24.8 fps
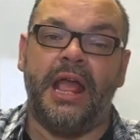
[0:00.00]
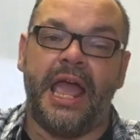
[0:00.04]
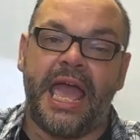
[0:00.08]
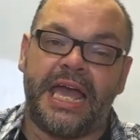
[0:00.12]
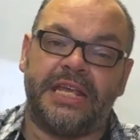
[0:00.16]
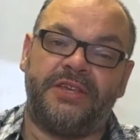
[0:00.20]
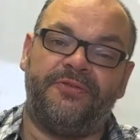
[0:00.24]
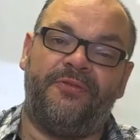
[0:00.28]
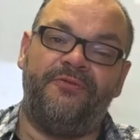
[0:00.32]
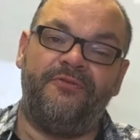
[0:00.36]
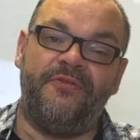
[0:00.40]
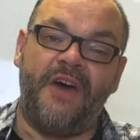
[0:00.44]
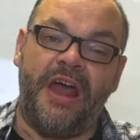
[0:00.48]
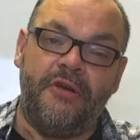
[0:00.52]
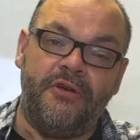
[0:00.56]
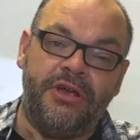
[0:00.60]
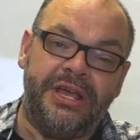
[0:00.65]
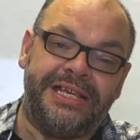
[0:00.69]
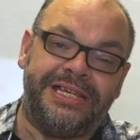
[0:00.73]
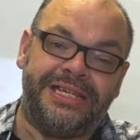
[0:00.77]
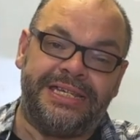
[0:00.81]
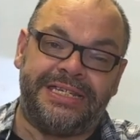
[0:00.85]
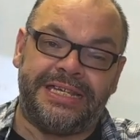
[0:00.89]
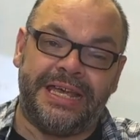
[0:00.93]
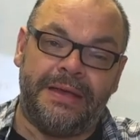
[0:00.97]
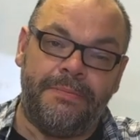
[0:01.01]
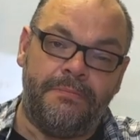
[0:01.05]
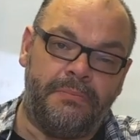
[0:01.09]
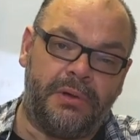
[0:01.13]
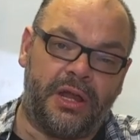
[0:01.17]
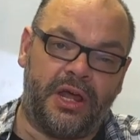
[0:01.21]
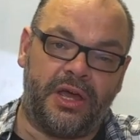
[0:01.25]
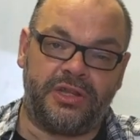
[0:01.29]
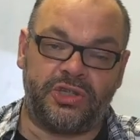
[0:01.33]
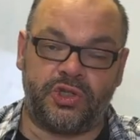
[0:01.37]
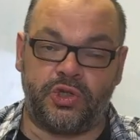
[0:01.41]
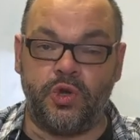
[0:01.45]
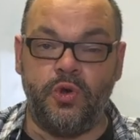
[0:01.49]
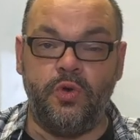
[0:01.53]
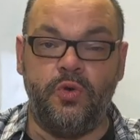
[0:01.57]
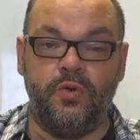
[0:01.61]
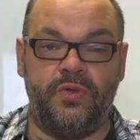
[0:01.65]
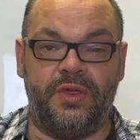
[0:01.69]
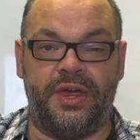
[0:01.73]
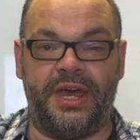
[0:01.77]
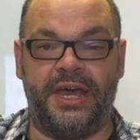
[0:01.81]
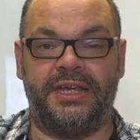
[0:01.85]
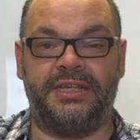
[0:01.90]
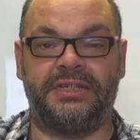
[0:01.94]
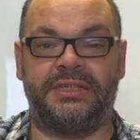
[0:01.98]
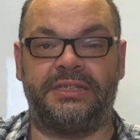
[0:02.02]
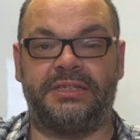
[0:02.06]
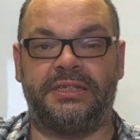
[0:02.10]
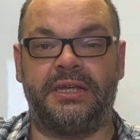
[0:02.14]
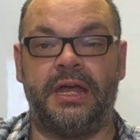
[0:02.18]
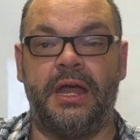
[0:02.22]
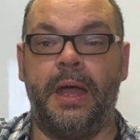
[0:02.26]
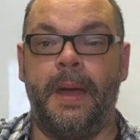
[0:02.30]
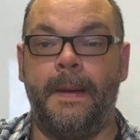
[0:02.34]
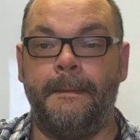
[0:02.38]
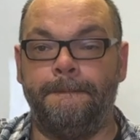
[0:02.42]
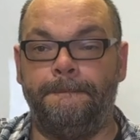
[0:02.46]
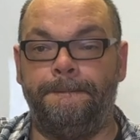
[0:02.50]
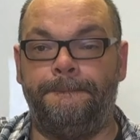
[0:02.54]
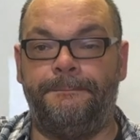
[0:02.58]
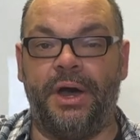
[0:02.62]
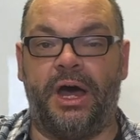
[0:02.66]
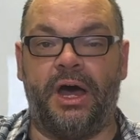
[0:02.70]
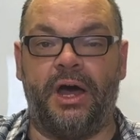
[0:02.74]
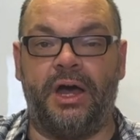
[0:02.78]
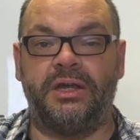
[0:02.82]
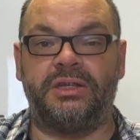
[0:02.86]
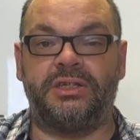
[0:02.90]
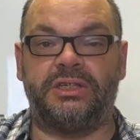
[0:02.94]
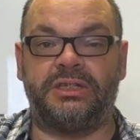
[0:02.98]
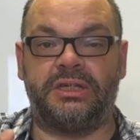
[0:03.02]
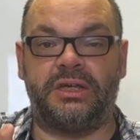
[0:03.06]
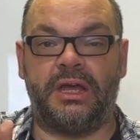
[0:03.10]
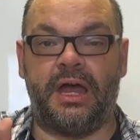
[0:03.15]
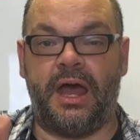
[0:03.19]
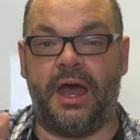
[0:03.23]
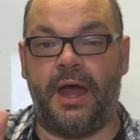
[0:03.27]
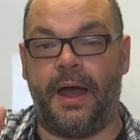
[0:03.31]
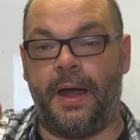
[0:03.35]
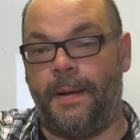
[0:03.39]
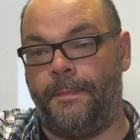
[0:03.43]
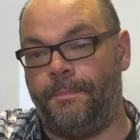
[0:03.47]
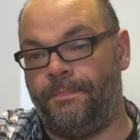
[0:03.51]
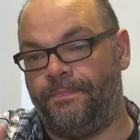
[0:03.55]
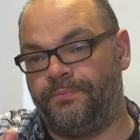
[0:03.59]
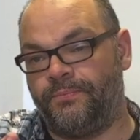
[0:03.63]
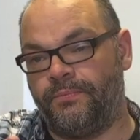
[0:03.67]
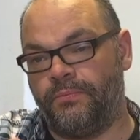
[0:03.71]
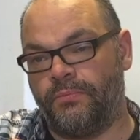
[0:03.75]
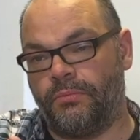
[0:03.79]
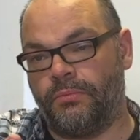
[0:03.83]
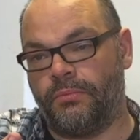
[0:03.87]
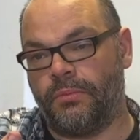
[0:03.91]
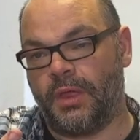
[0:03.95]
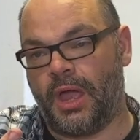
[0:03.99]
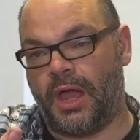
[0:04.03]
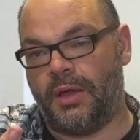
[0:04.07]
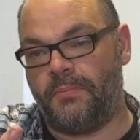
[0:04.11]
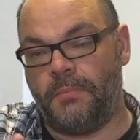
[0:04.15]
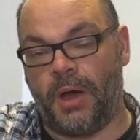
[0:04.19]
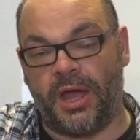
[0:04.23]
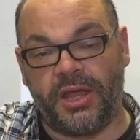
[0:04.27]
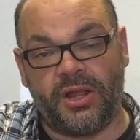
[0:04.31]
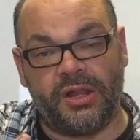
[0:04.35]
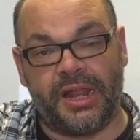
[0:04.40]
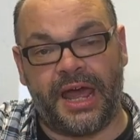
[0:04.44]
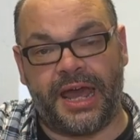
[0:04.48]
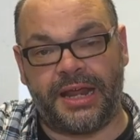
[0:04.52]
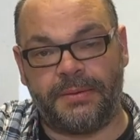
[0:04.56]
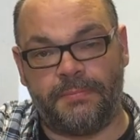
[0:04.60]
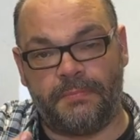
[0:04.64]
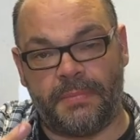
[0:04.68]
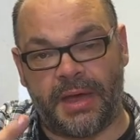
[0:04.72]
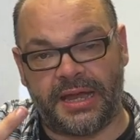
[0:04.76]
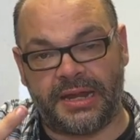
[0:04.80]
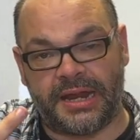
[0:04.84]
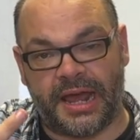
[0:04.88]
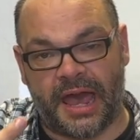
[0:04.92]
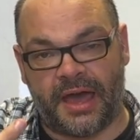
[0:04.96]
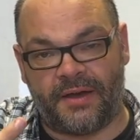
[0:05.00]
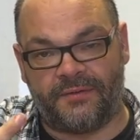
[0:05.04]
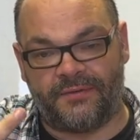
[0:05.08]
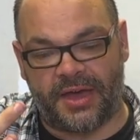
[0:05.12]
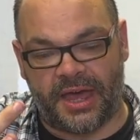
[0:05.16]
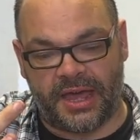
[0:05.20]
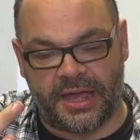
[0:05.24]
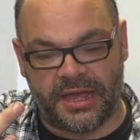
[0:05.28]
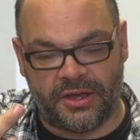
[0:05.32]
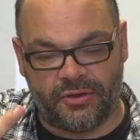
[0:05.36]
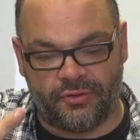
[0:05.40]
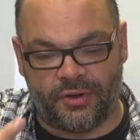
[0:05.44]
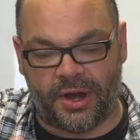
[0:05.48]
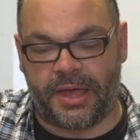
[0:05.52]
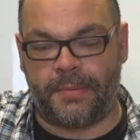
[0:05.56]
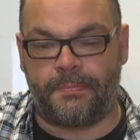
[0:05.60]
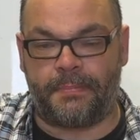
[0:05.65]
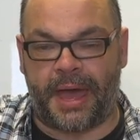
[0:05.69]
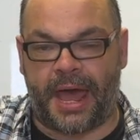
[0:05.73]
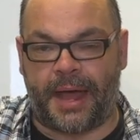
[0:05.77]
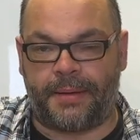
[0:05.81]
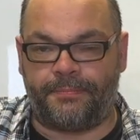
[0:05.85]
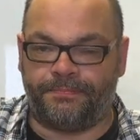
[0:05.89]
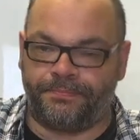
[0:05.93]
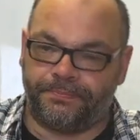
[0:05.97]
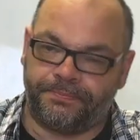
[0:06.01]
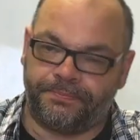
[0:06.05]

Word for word: It's very similar to this, but um, Michael had it made out of a cricket bat.